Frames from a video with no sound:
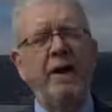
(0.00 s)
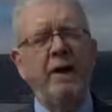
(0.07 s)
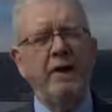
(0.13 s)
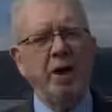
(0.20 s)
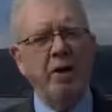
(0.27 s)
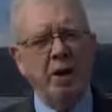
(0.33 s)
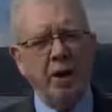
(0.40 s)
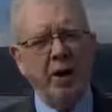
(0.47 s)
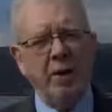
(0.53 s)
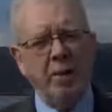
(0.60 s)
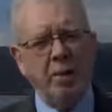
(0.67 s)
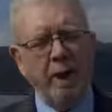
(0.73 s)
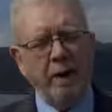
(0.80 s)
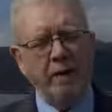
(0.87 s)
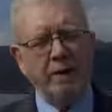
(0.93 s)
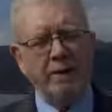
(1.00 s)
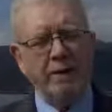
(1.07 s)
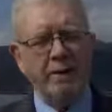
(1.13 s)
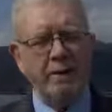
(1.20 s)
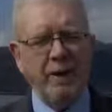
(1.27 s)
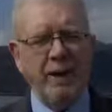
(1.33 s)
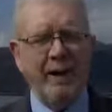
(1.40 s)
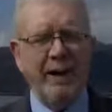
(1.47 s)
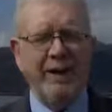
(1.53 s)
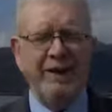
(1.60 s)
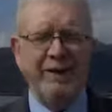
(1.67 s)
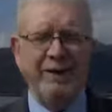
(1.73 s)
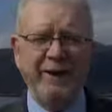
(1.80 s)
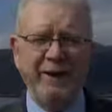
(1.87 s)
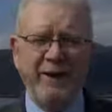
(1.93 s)
Well, I
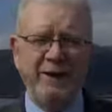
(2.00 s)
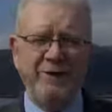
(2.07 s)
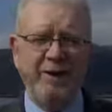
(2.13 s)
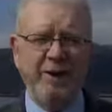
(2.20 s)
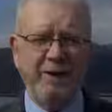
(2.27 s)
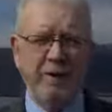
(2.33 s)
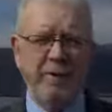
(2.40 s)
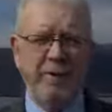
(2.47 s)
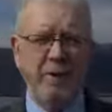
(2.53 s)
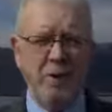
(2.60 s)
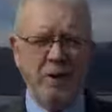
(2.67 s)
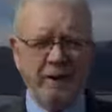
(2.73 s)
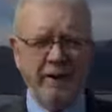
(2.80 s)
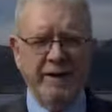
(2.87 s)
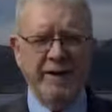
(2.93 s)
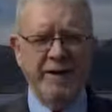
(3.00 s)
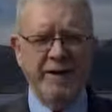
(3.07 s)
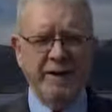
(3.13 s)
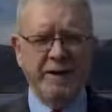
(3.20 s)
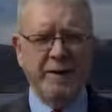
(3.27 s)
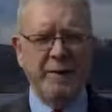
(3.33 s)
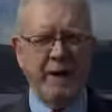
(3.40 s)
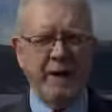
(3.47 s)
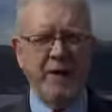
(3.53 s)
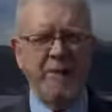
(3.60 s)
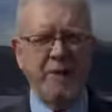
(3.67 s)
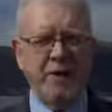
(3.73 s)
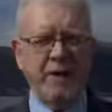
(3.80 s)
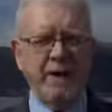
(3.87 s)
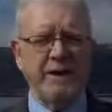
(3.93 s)
do think that's rather important, that the decision-making
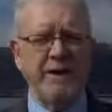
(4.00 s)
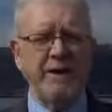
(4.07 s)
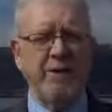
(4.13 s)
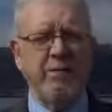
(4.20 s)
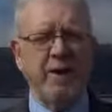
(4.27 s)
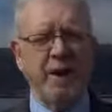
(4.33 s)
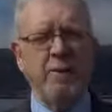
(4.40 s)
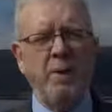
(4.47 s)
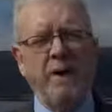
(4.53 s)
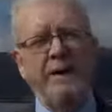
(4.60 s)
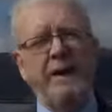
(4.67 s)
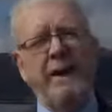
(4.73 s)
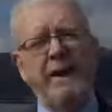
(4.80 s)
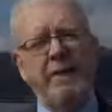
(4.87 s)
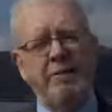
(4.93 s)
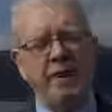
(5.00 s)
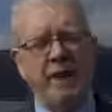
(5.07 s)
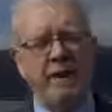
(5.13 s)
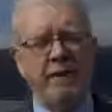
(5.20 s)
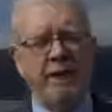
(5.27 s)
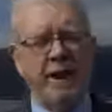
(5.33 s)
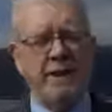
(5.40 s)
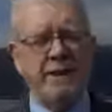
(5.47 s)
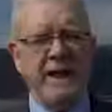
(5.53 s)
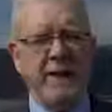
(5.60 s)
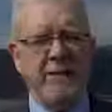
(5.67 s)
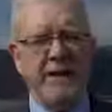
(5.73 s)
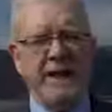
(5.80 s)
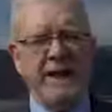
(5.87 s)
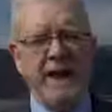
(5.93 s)
process is the right one to get the right things
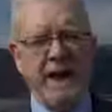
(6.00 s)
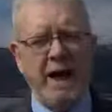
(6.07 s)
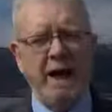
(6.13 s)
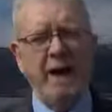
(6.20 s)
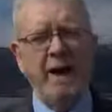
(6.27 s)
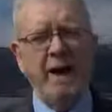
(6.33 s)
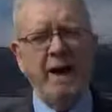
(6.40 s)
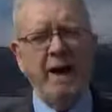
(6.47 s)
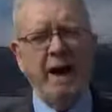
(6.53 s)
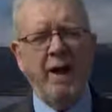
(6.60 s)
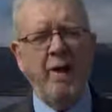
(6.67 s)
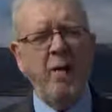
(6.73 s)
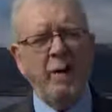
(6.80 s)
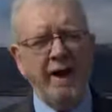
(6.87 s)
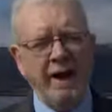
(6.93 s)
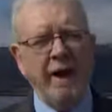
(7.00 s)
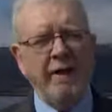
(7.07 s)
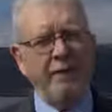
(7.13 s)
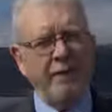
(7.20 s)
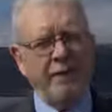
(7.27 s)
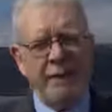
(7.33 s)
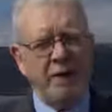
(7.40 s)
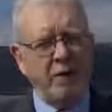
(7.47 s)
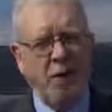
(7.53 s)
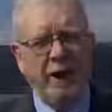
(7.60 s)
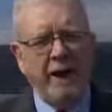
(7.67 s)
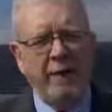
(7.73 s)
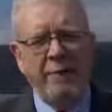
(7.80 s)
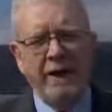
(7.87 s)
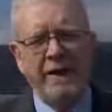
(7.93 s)
happening here. We have been
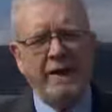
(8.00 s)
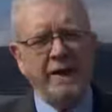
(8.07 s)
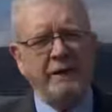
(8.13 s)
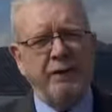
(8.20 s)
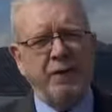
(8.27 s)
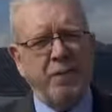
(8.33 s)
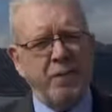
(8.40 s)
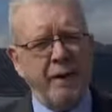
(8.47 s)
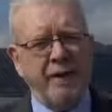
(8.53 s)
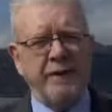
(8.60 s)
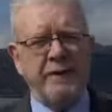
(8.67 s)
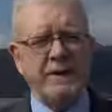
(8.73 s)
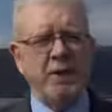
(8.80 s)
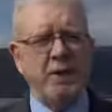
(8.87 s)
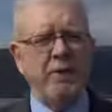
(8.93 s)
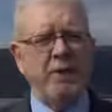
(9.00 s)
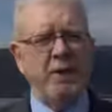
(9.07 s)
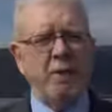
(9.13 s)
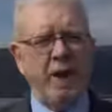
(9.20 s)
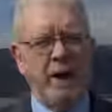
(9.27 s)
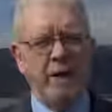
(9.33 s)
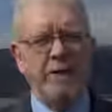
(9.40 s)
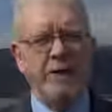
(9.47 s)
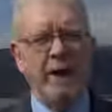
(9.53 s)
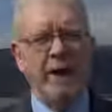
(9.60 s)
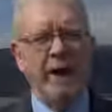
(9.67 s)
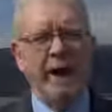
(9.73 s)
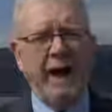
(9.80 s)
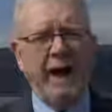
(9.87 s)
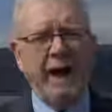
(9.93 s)
talking about this for months, so have the Welsh.
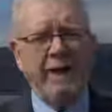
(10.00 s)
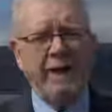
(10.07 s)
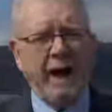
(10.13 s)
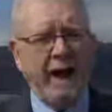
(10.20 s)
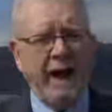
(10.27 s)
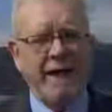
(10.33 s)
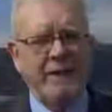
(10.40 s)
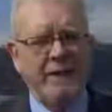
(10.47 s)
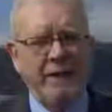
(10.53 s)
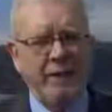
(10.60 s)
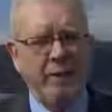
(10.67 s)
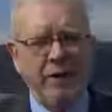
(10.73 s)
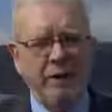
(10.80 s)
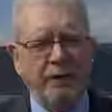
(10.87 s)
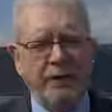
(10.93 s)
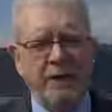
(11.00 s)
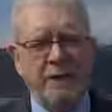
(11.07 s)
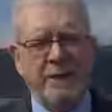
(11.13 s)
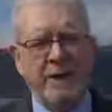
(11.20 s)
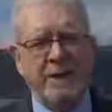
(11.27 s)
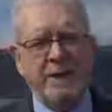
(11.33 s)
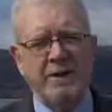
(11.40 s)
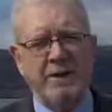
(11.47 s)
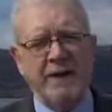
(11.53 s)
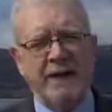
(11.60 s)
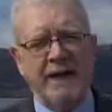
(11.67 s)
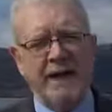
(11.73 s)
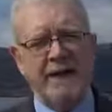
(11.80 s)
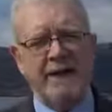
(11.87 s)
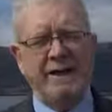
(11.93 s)
And as the Welsh First Minister
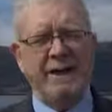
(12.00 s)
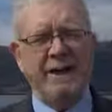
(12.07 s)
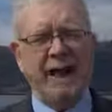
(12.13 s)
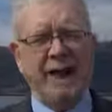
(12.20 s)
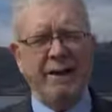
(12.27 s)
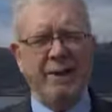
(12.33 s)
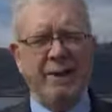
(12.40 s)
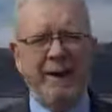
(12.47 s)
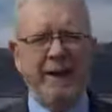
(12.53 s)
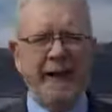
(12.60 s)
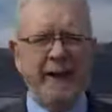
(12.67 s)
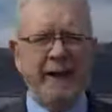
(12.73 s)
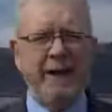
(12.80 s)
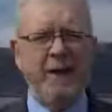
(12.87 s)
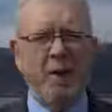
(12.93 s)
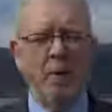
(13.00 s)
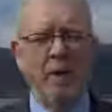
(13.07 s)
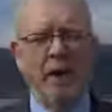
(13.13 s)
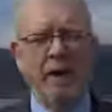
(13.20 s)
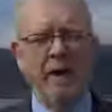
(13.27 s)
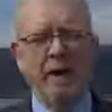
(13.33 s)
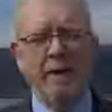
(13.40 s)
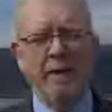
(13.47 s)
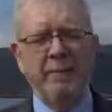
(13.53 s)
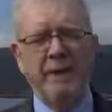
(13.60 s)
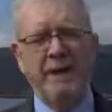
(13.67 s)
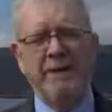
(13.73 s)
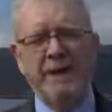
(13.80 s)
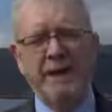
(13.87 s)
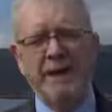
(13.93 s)
indicated today, we've been getting nowhere
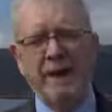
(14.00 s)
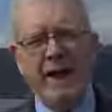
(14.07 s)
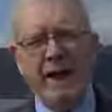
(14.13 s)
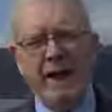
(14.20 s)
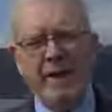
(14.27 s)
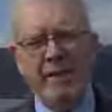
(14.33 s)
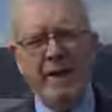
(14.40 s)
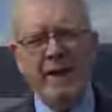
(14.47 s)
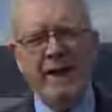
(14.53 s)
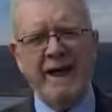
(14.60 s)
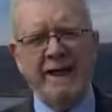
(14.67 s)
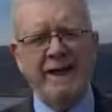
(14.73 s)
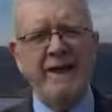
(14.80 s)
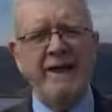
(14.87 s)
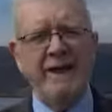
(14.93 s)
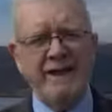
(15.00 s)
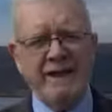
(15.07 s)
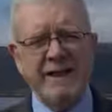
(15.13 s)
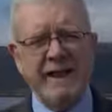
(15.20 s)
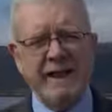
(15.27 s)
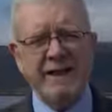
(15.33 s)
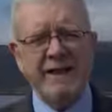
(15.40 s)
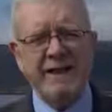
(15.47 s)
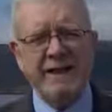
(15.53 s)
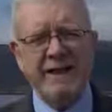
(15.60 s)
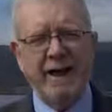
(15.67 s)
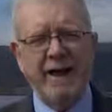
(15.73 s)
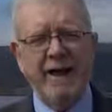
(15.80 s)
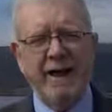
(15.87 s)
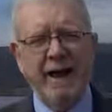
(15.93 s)
because the UK government isn't listening. This is
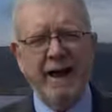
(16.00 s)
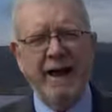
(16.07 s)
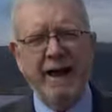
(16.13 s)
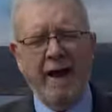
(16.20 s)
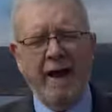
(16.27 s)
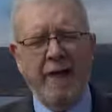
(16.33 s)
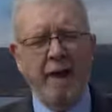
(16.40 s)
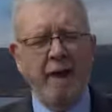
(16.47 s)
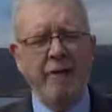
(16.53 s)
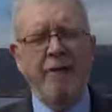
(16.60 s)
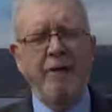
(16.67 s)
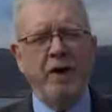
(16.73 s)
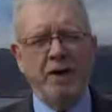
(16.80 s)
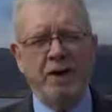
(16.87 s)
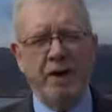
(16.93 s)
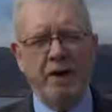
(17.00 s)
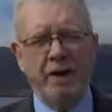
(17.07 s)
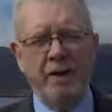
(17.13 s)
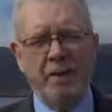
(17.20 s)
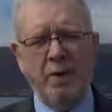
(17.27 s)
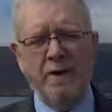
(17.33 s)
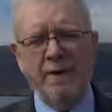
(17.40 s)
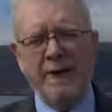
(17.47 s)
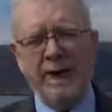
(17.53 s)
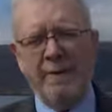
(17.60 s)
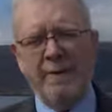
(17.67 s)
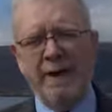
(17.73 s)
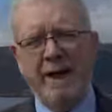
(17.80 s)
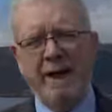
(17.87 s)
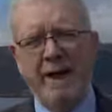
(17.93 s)
a version of what's
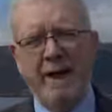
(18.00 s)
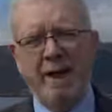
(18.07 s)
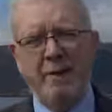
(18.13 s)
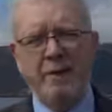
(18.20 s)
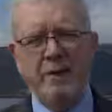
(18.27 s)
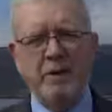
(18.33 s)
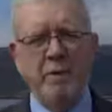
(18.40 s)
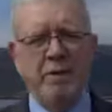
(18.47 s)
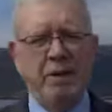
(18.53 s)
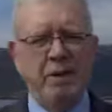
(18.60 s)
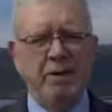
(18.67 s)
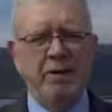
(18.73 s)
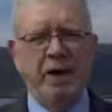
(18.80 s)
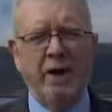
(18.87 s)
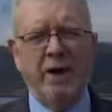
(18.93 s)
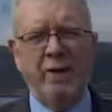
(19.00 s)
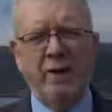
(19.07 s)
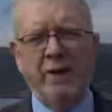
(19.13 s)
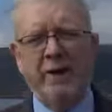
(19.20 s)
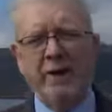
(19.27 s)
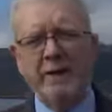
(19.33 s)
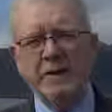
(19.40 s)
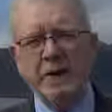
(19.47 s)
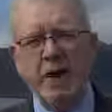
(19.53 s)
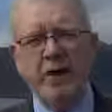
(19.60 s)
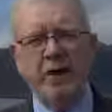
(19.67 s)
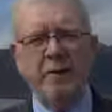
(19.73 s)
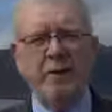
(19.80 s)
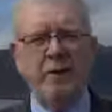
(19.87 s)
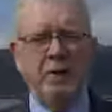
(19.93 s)
happening now with Gibraltar, with
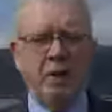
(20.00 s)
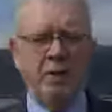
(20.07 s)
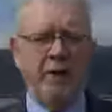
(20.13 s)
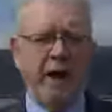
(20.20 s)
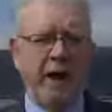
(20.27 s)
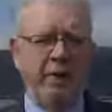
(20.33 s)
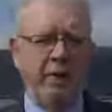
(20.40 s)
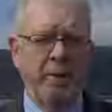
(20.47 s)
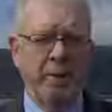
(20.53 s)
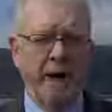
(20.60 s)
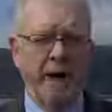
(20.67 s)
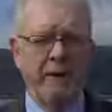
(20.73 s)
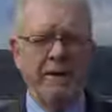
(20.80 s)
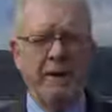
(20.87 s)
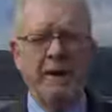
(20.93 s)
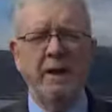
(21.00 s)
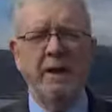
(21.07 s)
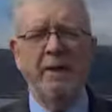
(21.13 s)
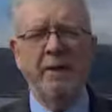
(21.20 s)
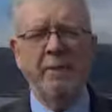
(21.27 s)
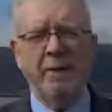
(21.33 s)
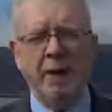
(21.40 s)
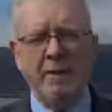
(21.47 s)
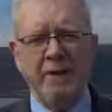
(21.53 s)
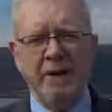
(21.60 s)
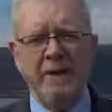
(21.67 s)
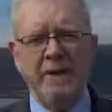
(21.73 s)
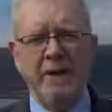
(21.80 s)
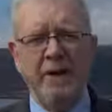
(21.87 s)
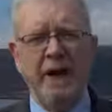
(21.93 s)
Scotland, with Northern Ireland, with Wales. The Prime
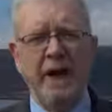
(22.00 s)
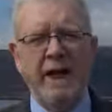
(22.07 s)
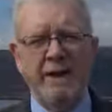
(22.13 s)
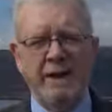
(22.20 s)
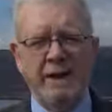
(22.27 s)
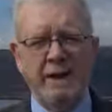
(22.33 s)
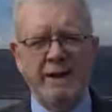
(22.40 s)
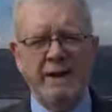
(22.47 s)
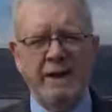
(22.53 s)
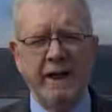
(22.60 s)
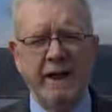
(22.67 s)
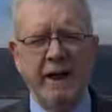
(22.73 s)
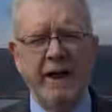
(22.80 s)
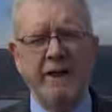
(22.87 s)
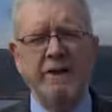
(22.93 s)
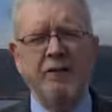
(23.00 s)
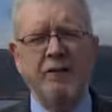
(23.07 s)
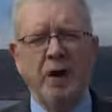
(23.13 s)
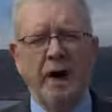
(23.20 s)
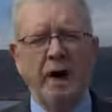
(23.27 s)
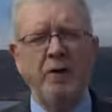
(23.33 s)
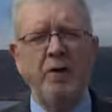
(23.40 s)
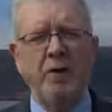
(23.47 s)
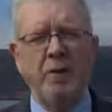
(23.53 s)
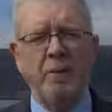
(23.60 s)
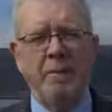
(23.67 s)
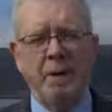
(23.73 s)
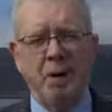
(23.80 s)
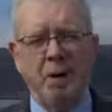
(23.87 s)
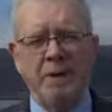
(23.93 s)
Minister isn't listening and is trying to
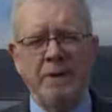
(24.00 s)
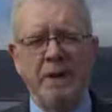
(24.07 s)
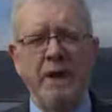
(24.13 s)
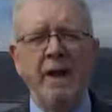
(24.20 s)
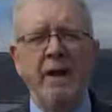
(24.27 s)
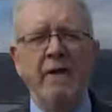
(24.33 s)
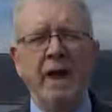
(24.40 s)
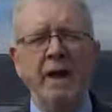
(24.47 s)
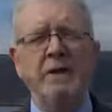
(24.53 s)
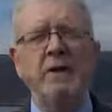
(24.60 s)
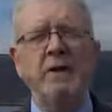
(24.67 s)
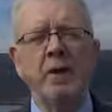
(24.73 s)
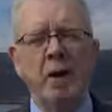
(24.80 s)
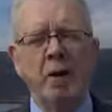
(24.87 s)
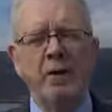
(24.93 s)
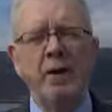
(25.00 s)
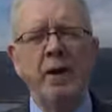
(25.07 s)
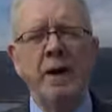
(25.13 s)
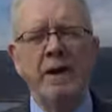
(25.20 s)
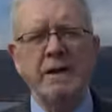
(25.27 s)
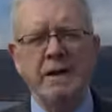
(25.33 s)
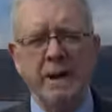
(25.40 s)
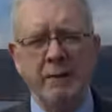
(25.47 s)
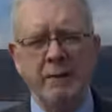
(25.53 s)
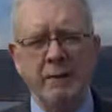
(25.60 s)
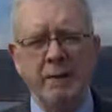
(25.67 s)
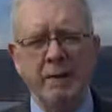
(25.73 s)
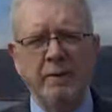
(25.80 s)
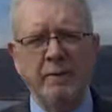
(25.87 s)
impose. Okay. That's not acceptable.